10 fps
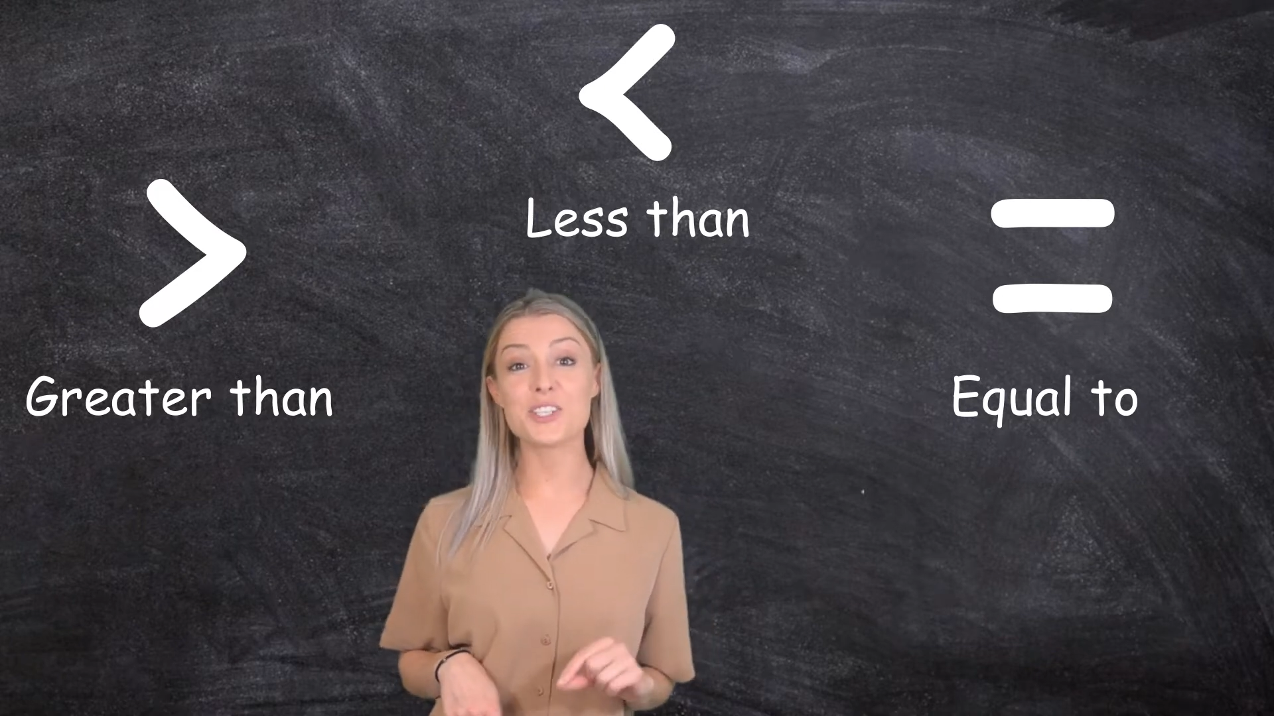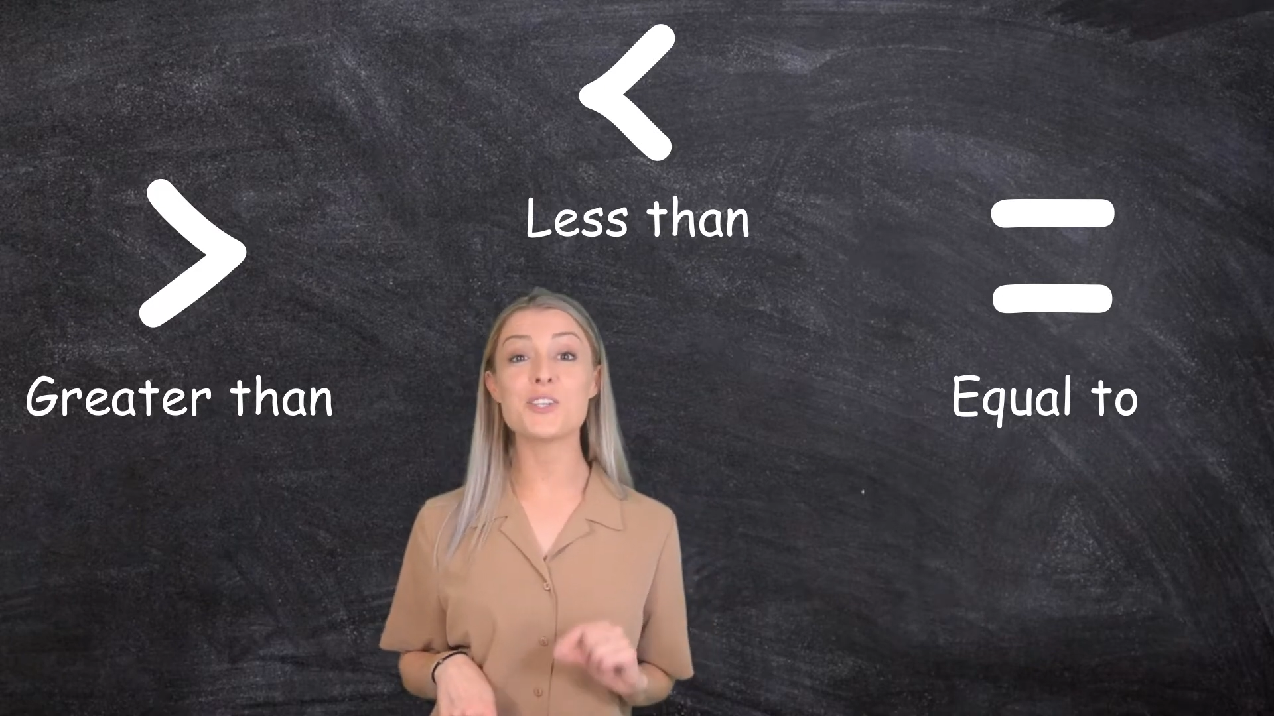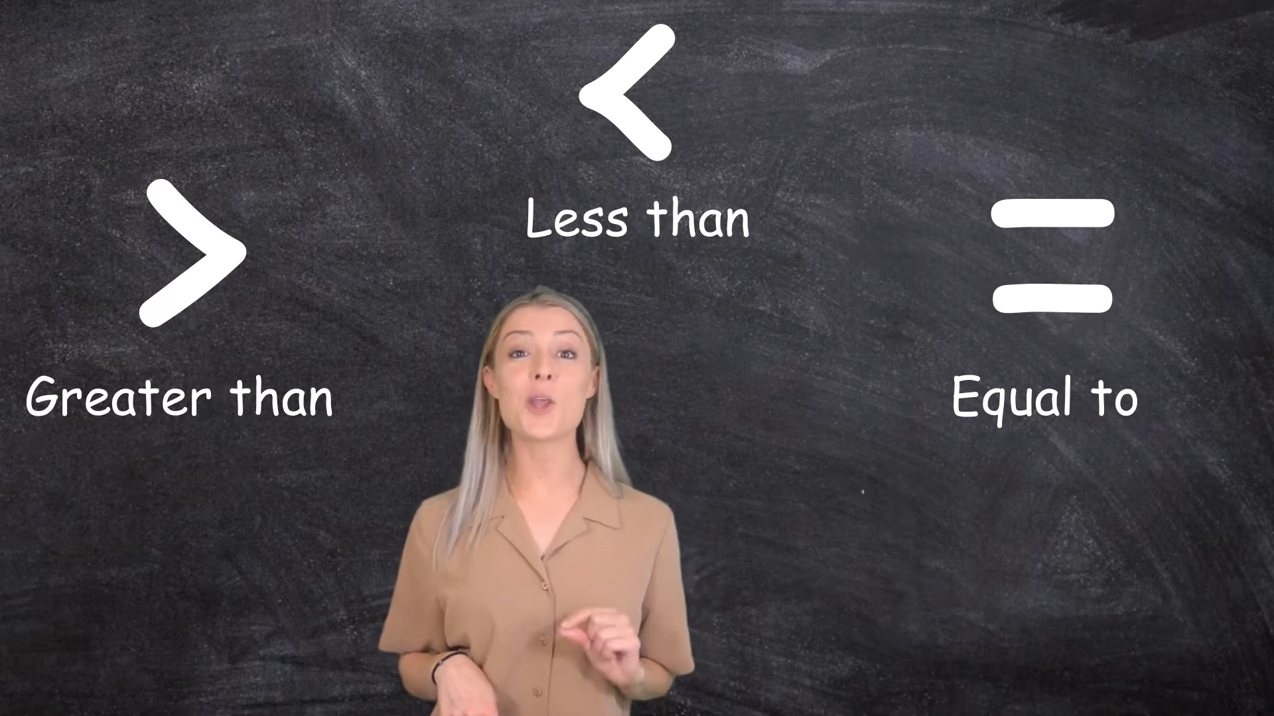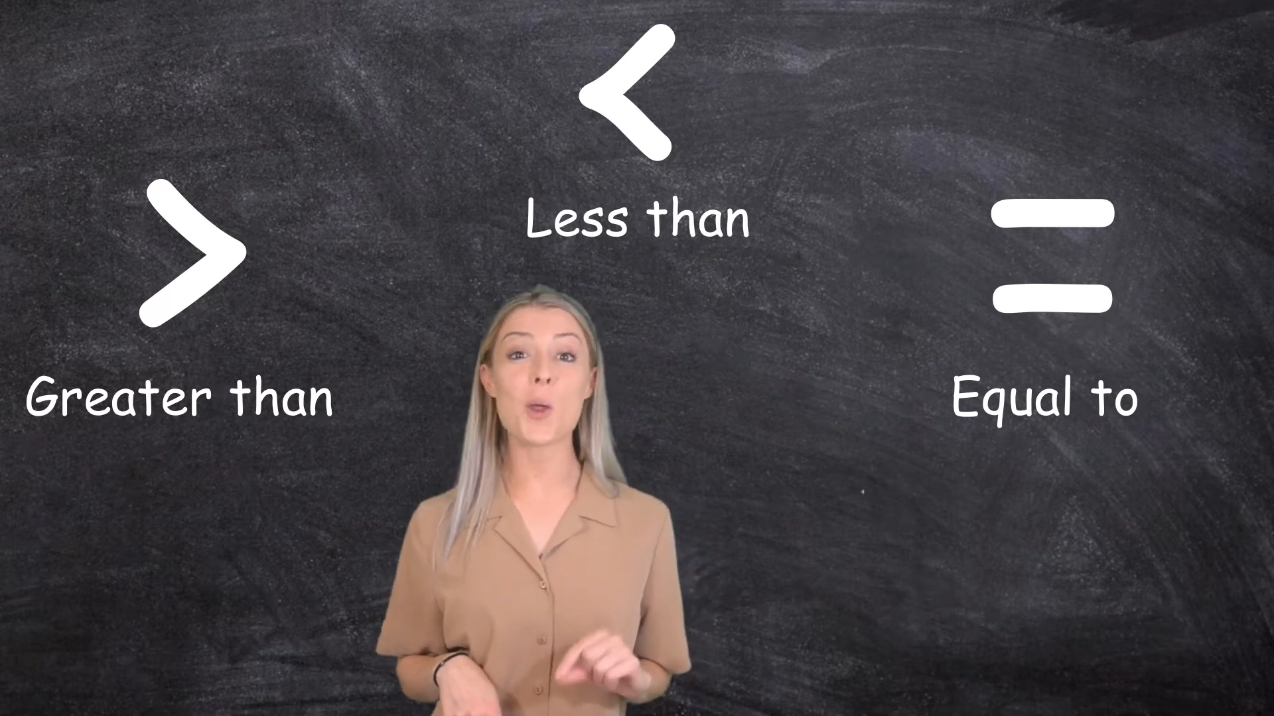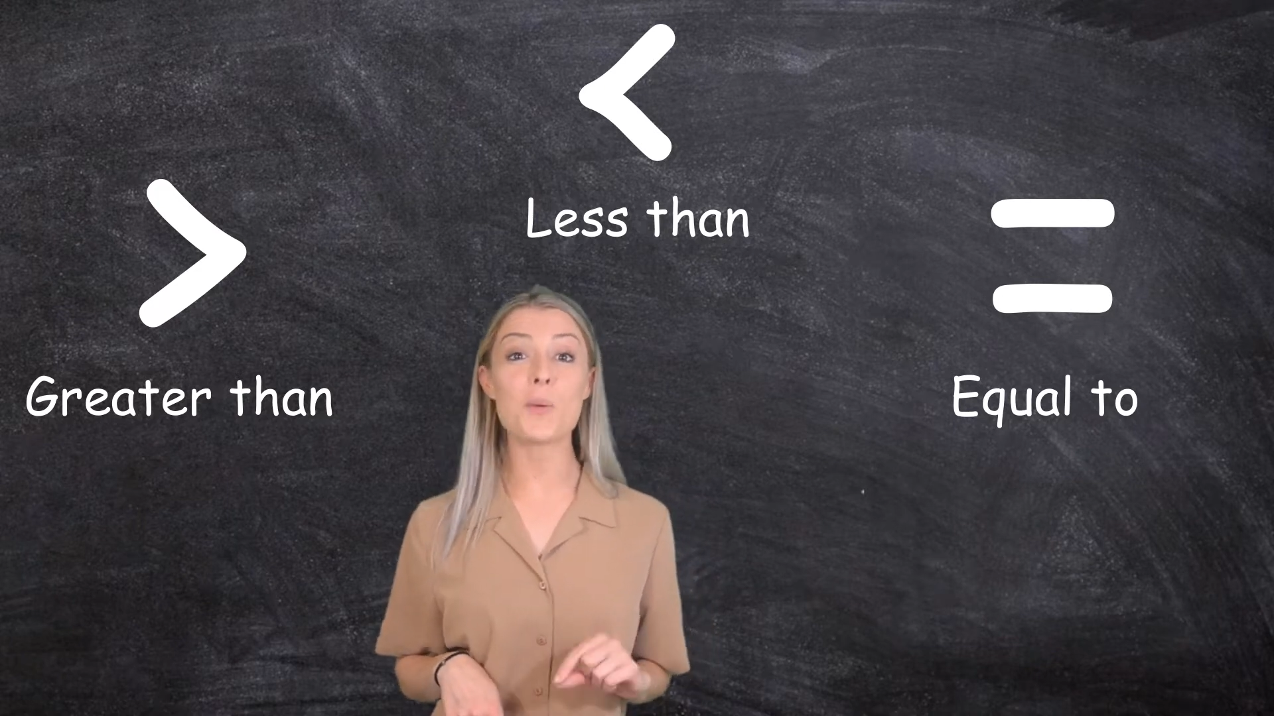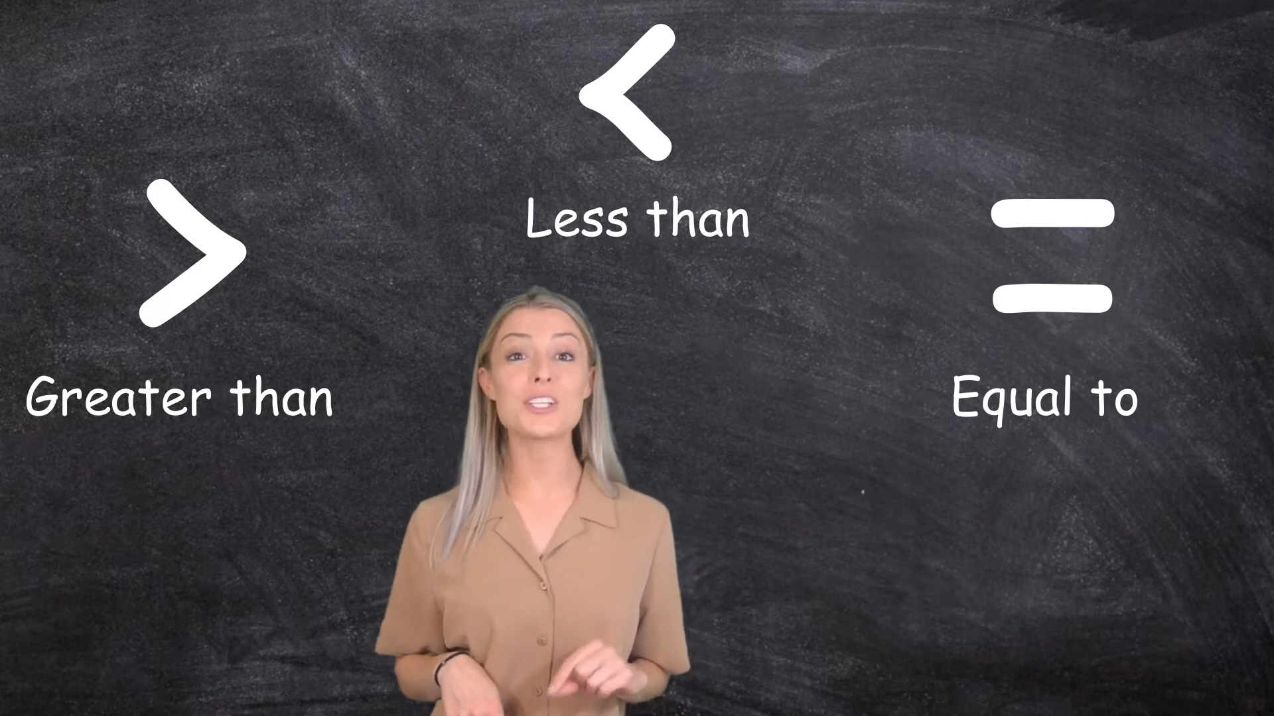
to know when